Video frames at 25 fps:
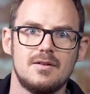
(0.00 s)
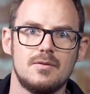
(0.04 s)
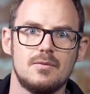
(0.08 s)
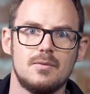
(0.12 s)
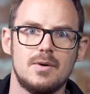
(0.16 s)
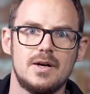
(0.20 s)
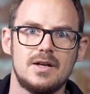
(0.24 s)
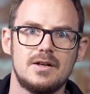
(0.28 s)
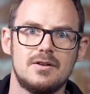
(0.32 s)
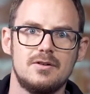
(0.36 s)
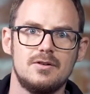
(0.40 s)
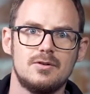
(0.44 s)

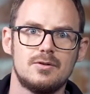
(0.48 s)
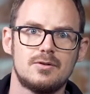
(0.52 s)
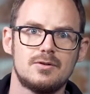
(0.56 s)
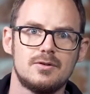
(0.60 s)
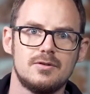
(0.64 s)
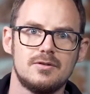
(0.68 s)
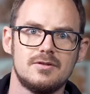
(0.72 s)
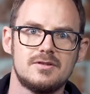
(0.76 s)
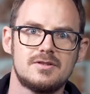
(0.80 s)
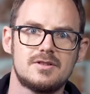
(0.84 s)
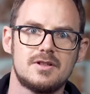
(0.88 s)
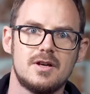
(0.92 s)
where your
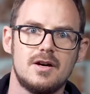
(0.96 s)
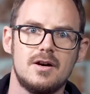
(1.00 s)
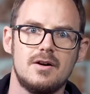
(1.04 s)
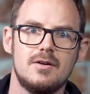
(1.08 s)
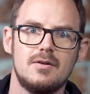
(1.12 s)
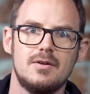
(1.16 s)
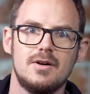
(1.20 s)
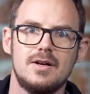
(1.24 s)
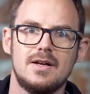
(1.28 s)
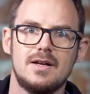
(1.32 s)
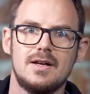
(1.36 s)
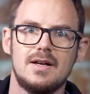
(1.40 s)
knuckles
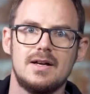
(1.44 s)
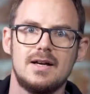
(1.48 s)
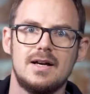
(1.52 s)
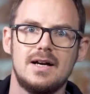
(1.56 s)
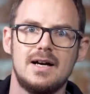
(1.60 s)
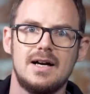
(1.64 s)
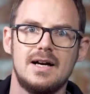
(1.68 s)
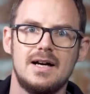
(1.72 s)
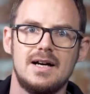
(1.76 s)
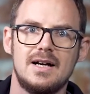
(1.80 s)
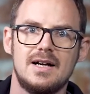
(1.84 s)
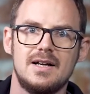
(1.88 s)
go
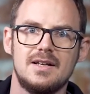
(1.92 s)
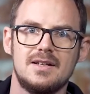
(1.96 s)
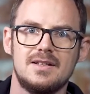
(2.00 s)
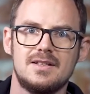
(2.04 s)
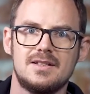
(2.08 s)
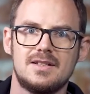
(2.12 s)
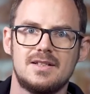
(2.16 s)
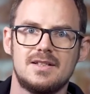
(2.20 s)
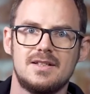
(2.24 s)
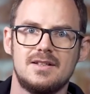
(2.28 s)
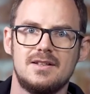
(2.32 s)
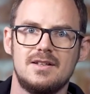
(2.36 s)

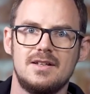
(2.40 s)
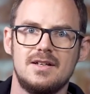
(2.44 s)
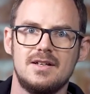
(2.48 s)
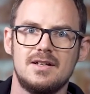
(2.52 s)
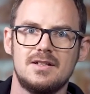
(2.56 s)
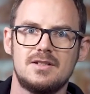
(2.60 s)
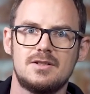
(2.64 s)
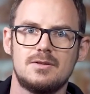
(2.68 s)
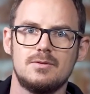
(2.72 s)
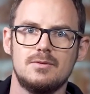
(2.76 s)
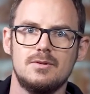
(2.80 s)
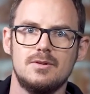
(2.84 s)
and the
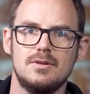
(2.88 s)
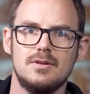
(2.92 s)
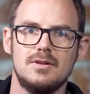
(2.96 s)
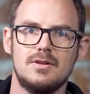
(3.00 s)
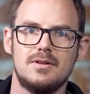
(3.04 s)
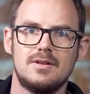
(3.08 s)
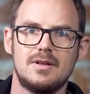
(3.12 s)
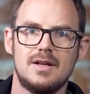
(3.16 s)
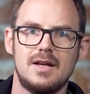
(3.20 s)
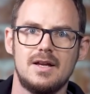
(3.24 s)
actual